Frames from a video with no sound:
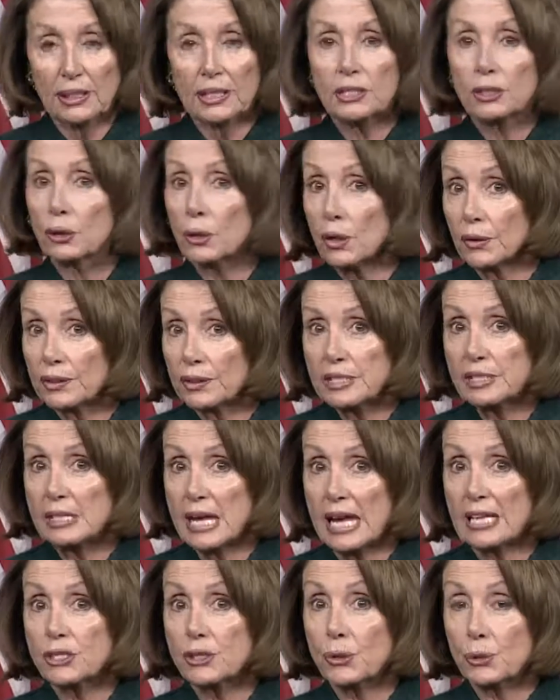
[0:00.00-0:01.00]
It's called the
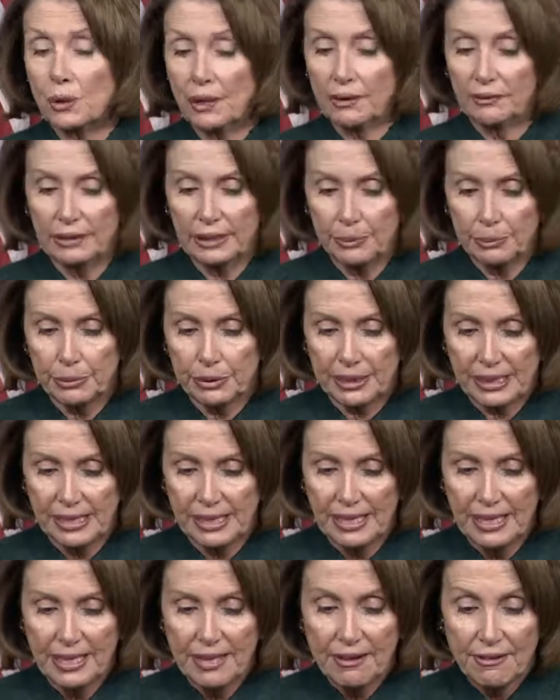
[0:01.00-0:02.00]
Statue of Liberty
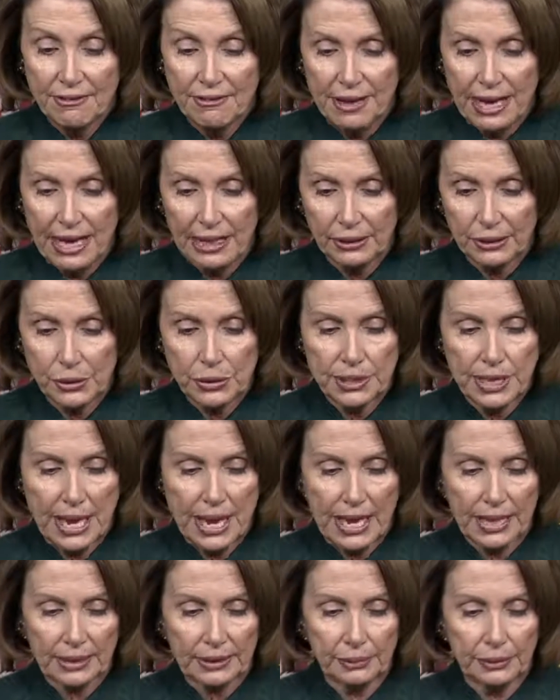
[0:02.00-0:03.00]
Values
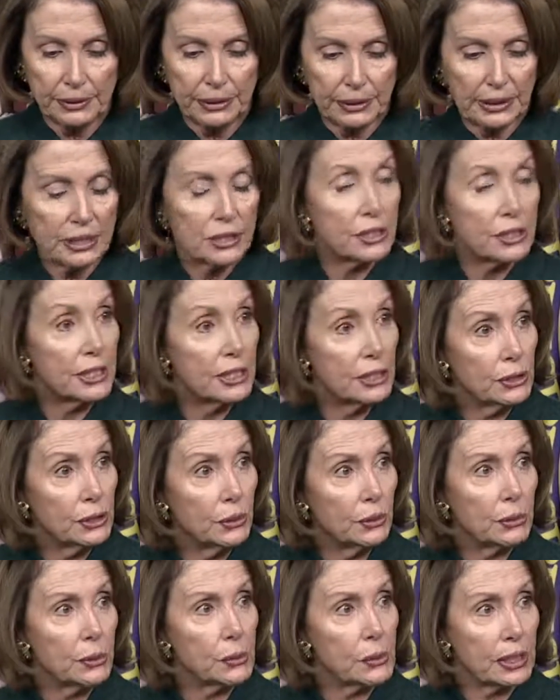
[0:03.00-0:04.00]
Act. We are
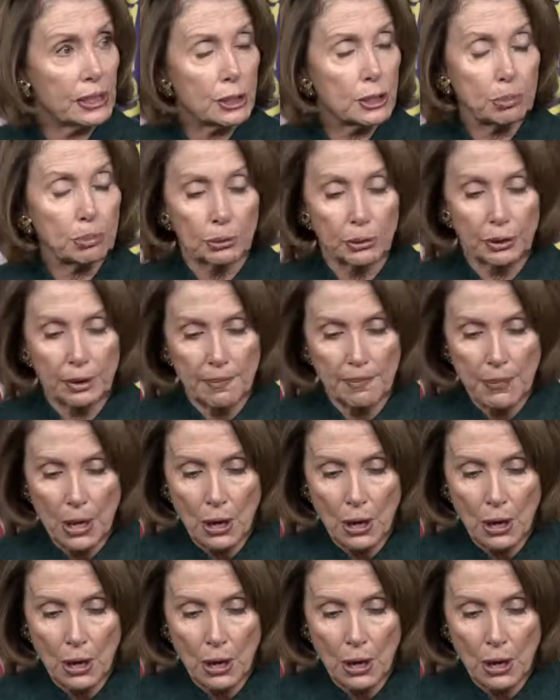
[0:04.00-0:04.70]
continue to explore